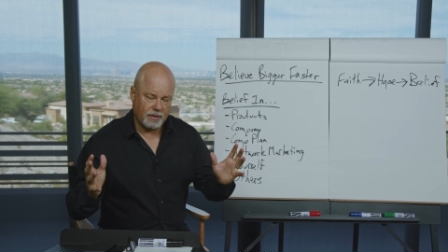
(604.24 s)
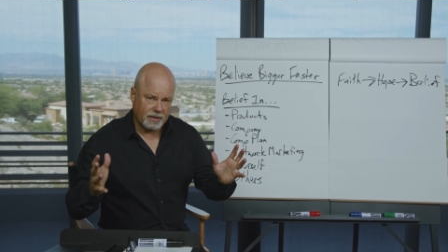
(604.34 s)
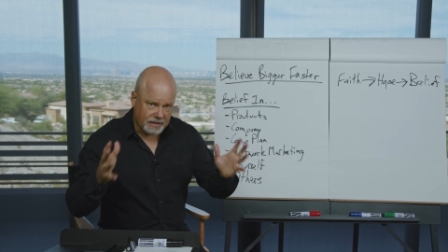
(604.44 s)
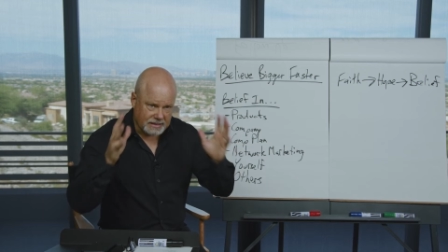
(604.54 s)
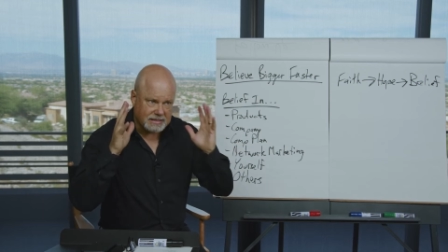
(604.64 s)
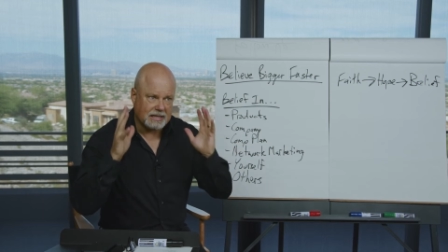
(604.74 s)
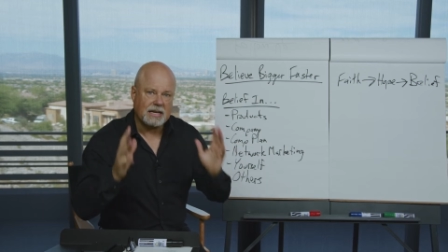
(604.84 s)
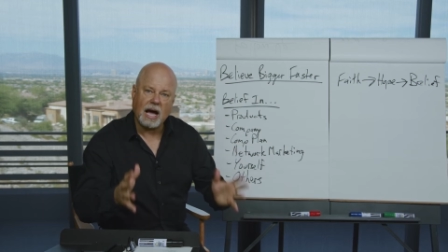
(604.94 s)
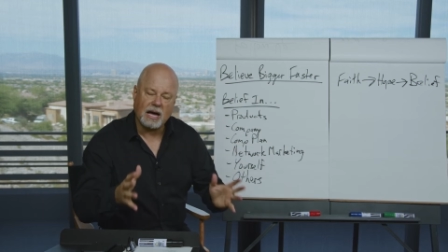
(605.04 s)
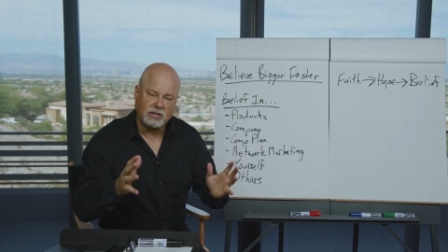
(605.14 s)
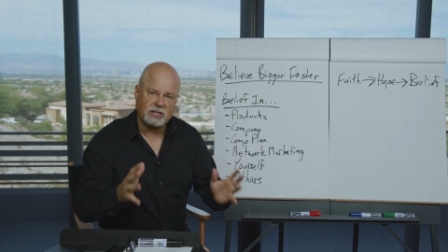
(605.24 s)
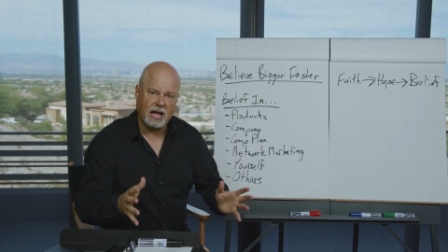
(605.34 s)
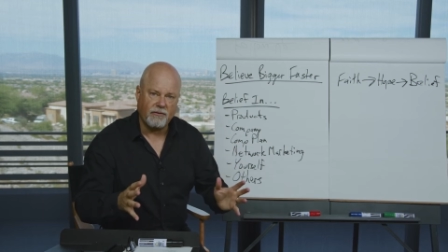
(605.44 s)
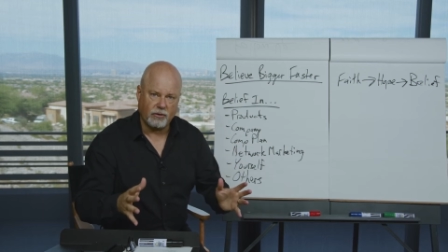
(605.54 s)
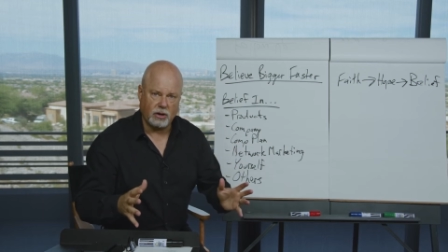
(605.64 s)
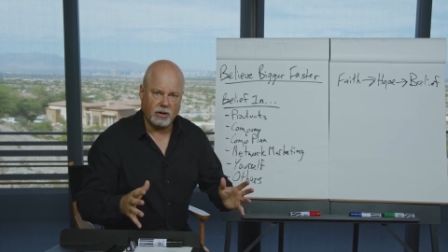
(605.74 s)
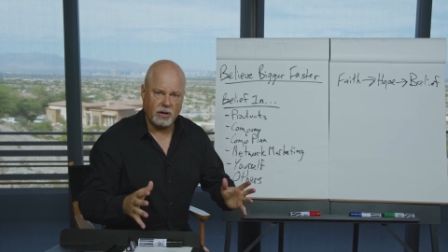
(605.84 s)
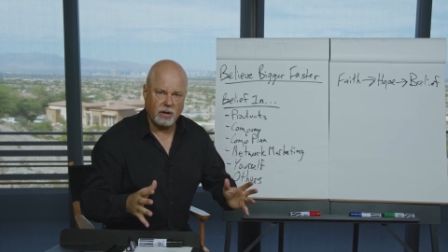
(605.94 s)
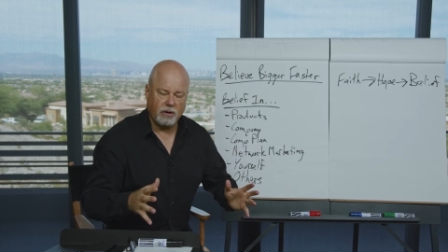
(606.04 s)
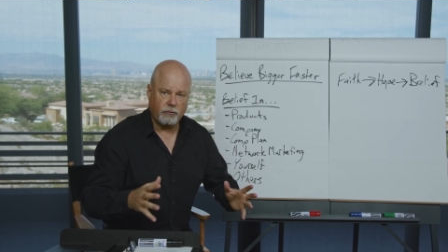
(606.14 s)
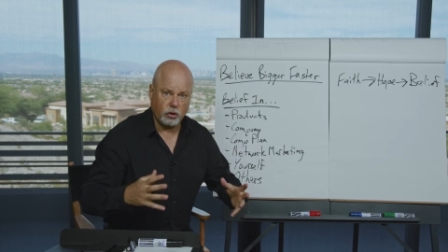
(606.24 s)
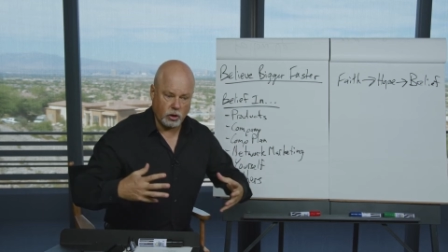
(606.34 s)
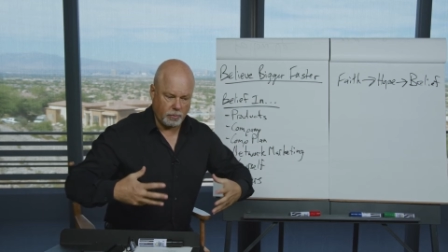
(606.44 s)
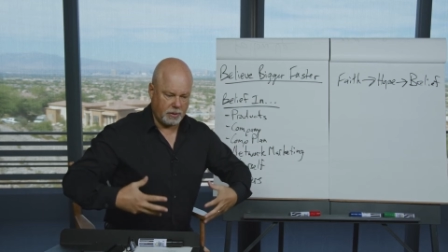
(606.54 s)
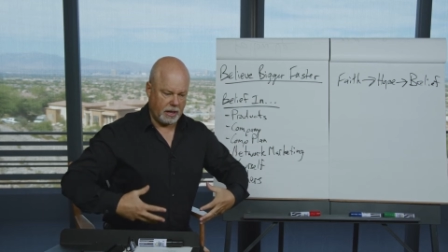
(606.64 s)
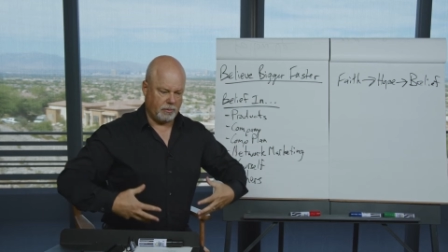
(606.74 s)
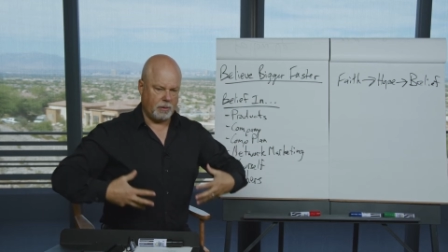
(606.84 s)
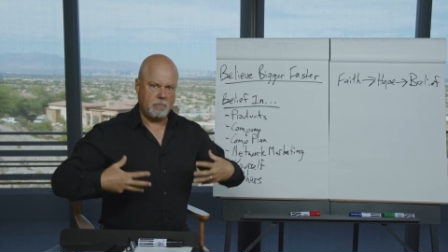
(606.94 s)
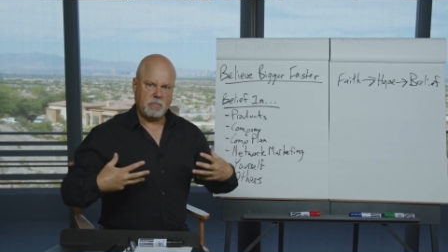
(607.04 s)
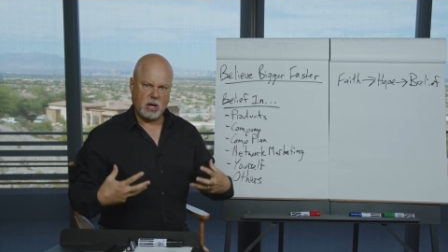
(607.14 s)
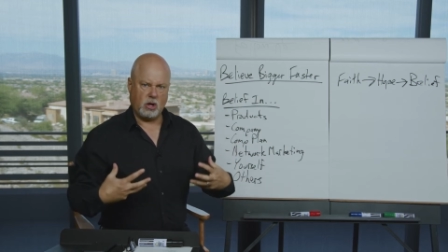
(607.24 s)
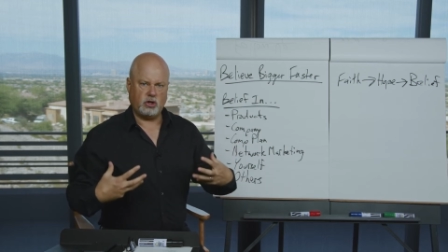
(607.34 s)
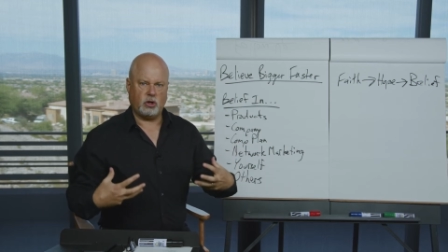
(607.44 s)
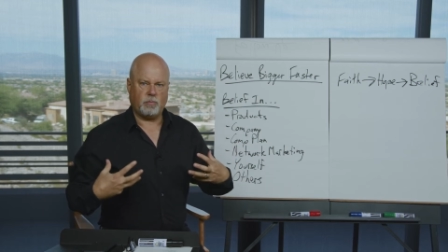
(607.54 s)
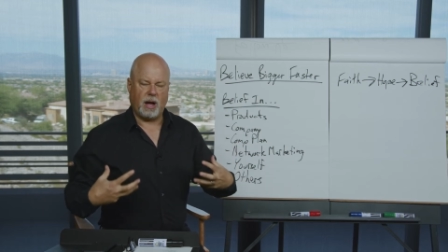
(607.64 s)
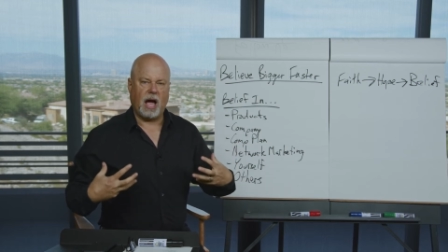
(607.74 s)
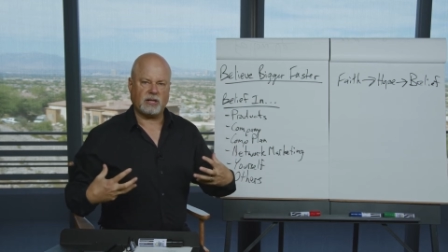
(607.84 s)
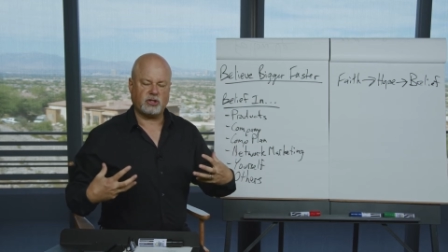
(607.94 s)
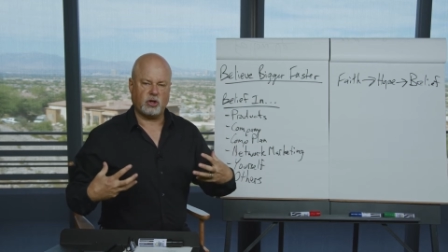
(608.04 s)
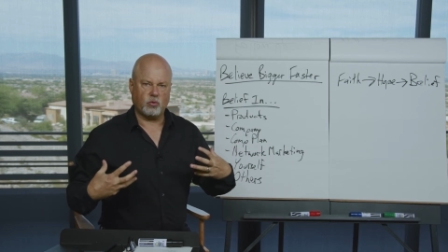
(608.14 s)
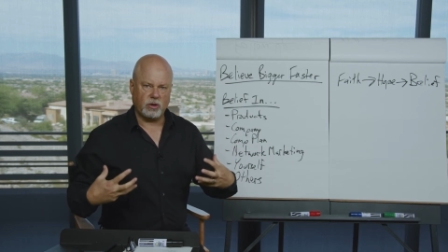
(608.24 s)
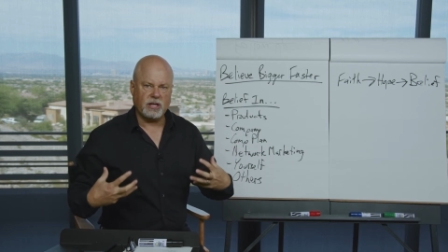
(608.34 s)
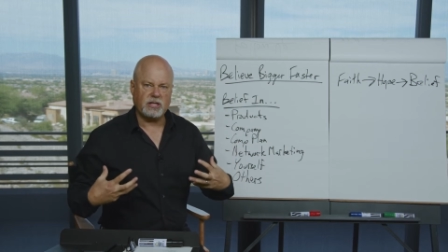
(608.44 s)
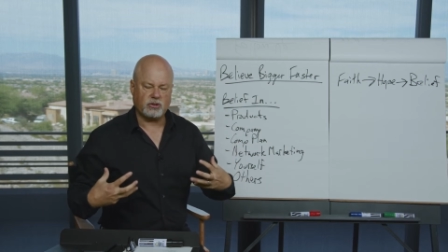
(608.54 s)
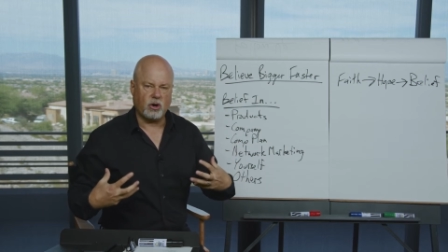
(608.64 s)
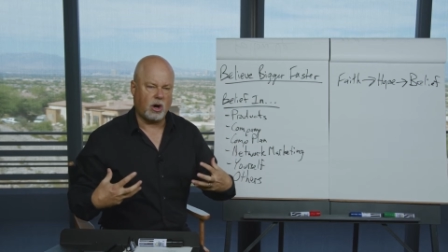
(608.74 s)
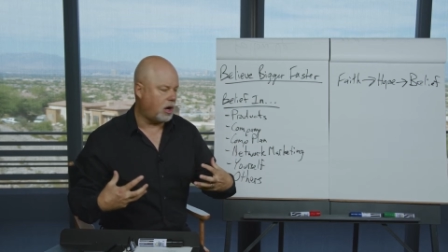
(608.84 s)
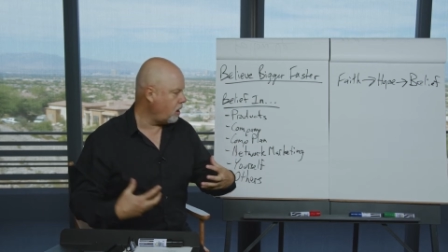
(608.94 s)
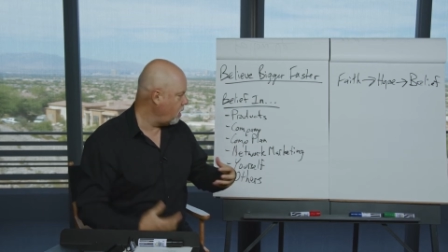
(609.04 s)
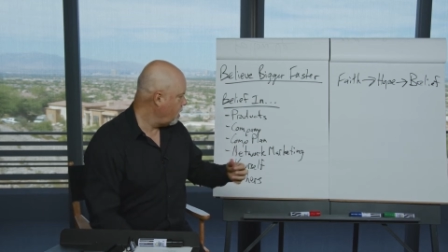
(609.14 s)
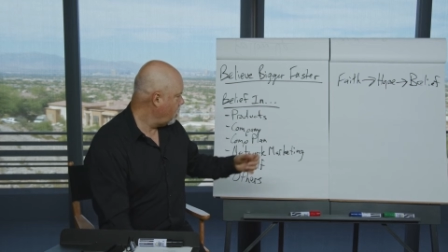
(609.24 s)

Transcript: This is a conscious effort for you to be able to build your posture really strong